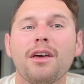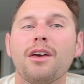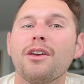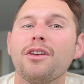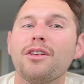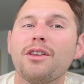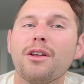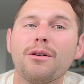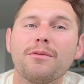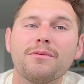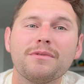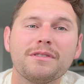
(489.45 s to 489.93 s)

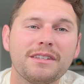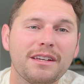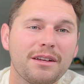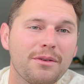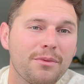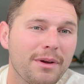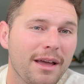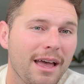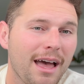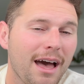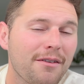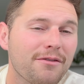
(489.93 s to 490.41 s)
You know, did
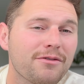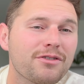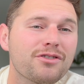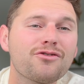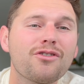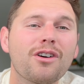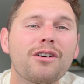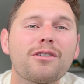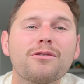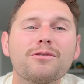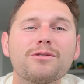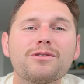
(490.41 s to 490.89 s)
we have
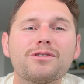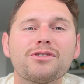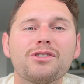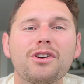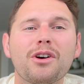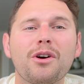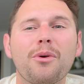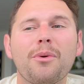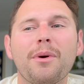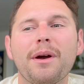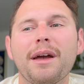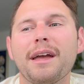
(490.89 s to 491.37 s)
struggles
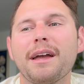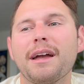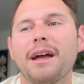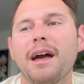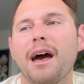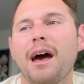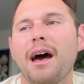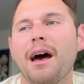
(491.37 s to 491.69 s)
towing?